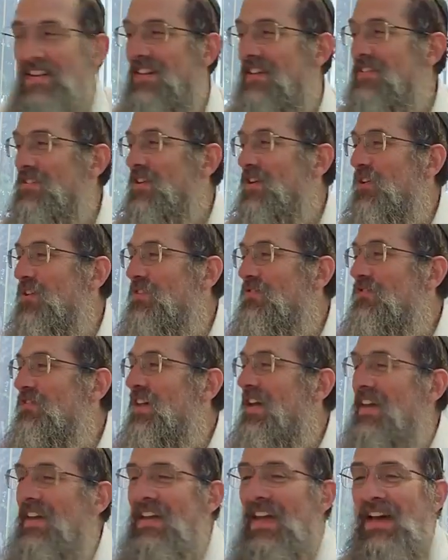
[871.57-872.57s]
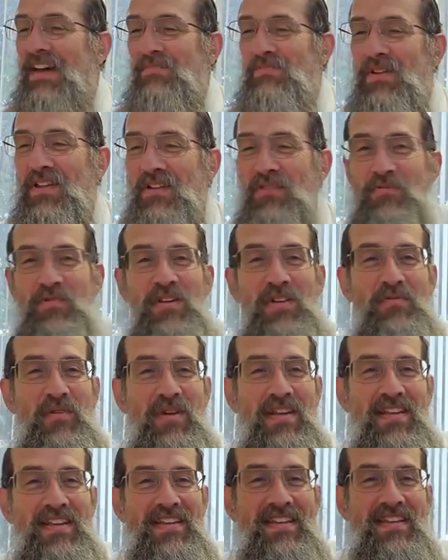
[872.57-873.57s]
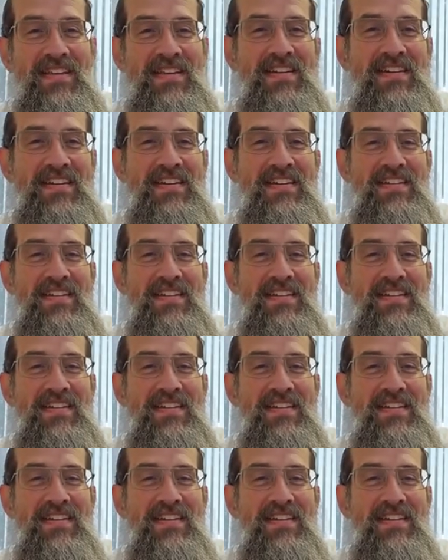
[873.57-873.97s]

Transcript: So oy vey, I'm going to read what he,